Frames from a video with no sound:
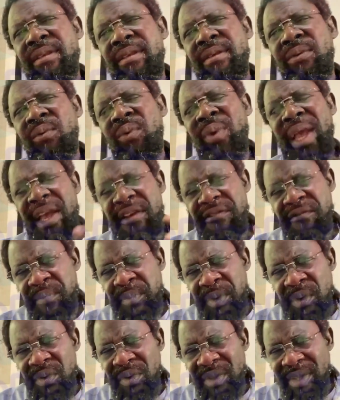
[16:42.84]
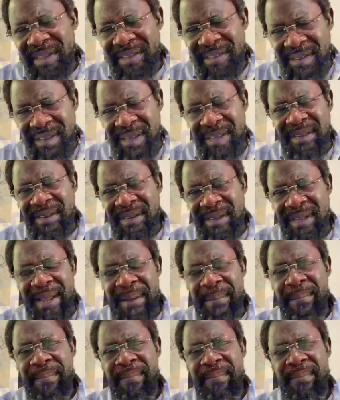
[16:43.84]
we have built a
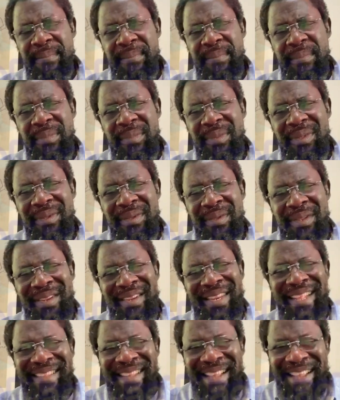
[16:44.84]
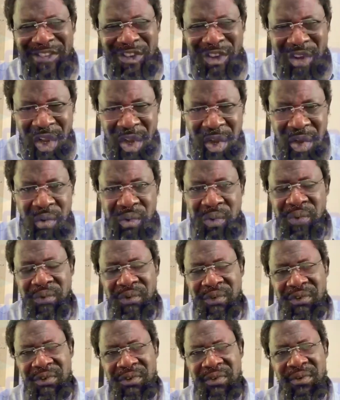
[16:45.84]
system that
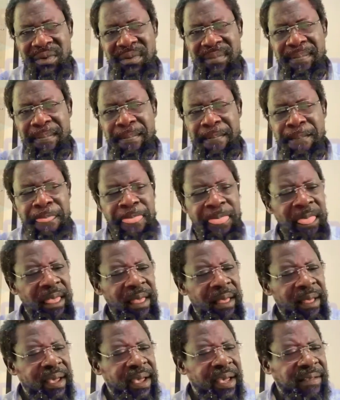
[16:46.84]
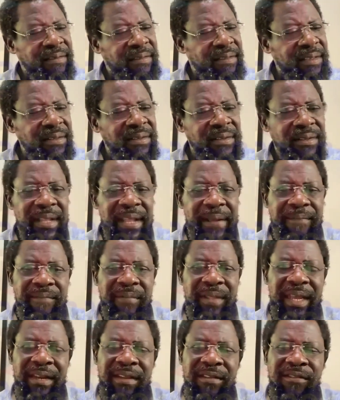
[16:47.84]
excludes, a system
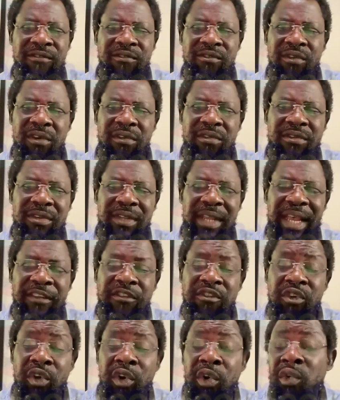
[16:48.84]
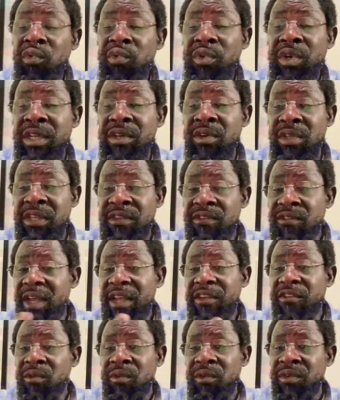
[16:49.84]
that is not
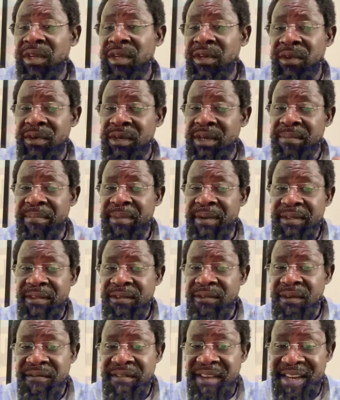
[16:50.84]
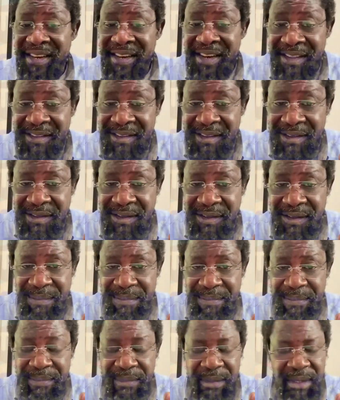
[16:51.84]
excluding on the basis of ethnicity,
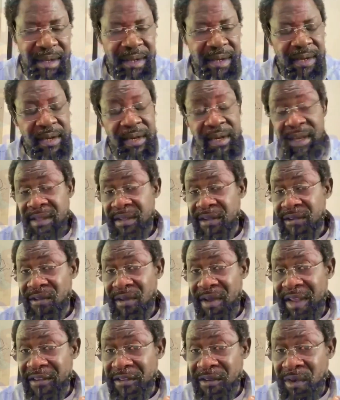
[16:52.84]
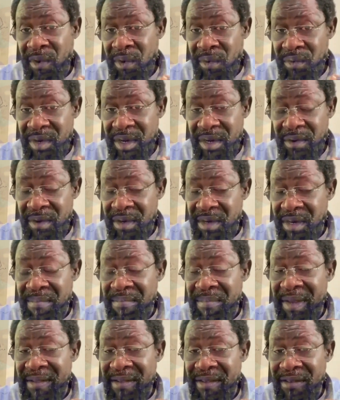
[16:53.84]
it is not excluding on the
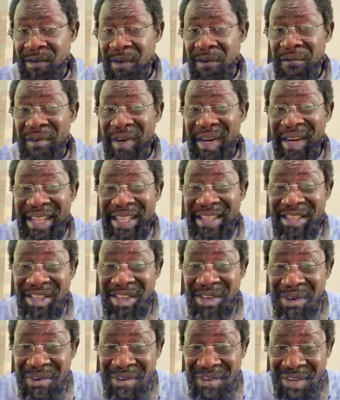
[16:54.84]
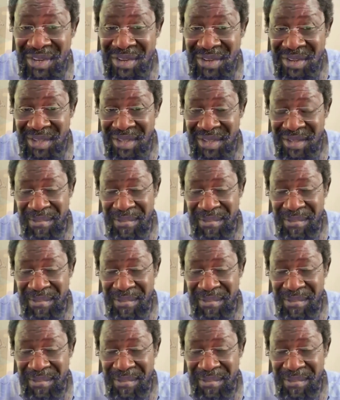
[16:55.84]
basis of religiosity,